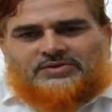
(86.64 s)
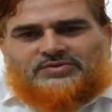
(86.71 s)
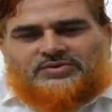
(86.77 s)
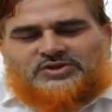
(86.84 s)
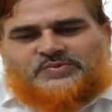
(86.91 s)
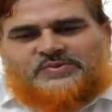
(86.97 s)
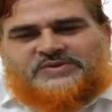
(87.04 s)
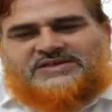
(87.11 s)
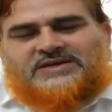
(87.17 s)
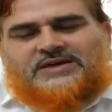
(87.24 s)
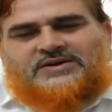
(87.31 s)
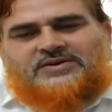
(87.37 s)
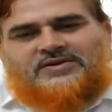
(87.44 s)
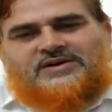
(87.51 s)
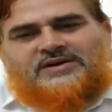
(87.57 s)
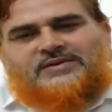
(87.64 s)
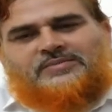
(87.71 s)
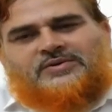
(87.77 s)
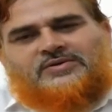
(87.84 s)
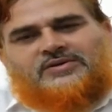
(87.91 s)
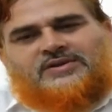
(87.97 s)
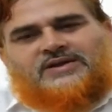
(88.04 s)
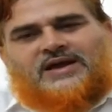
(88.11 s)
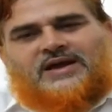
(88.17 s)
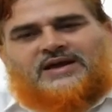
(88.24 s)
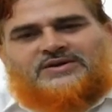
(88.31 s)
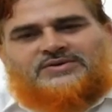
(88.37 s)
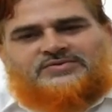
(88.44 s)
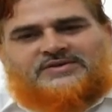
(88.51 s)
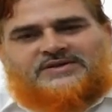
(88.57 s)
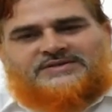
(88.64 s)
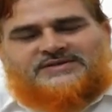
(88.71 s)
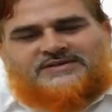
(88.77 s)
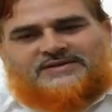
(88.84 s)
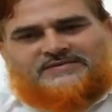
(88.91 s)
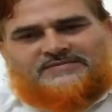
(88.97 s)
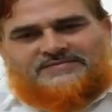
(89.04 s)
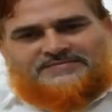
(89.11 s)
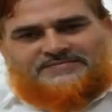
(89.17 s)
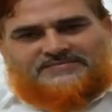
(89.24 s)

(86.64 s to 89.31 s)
So especially talking about the higher education,